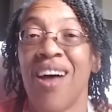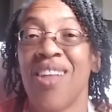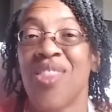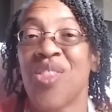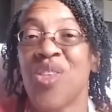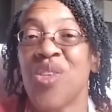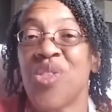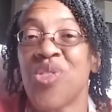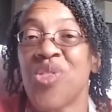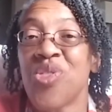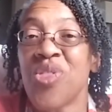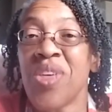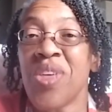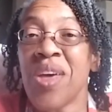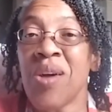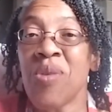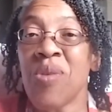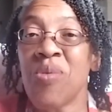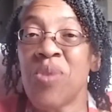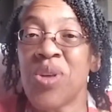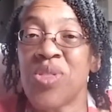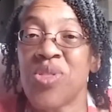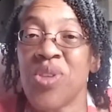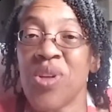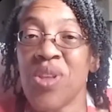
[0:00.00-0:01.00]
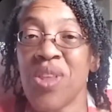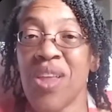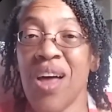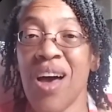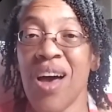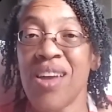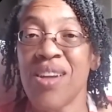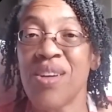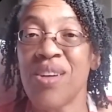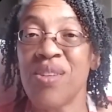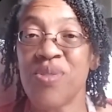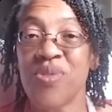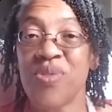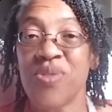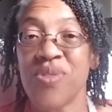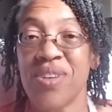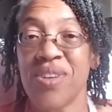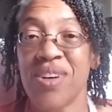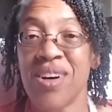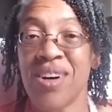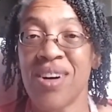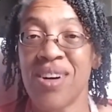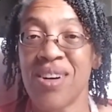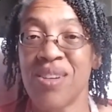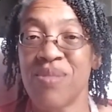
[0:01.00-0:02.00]
The thing with a lot of
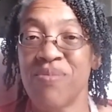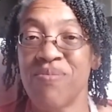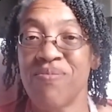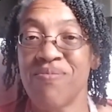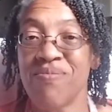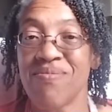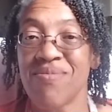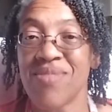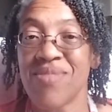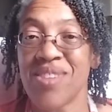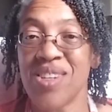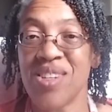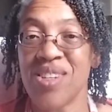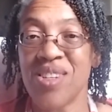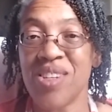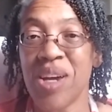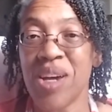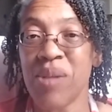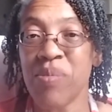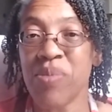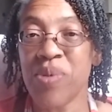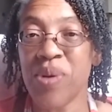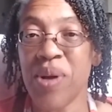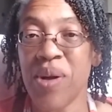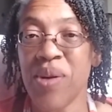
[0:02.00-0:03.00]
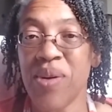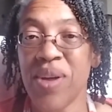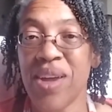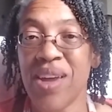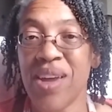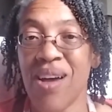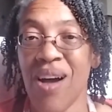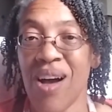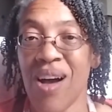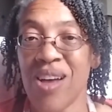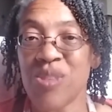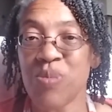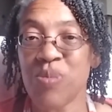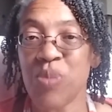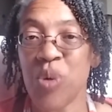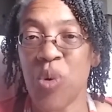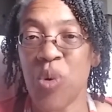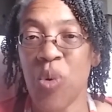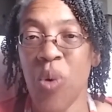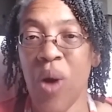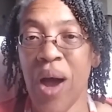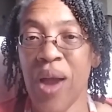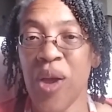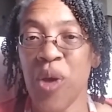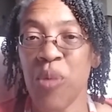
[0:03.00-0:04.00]
contemporary gospel
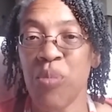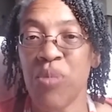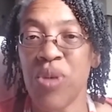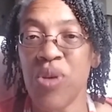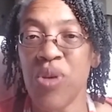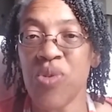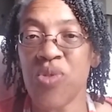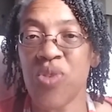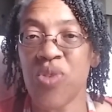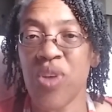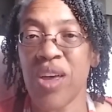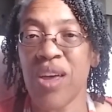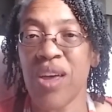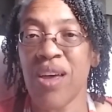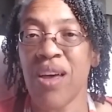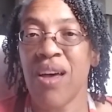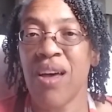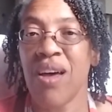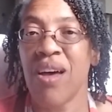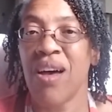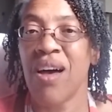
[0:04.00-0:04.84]
choir music,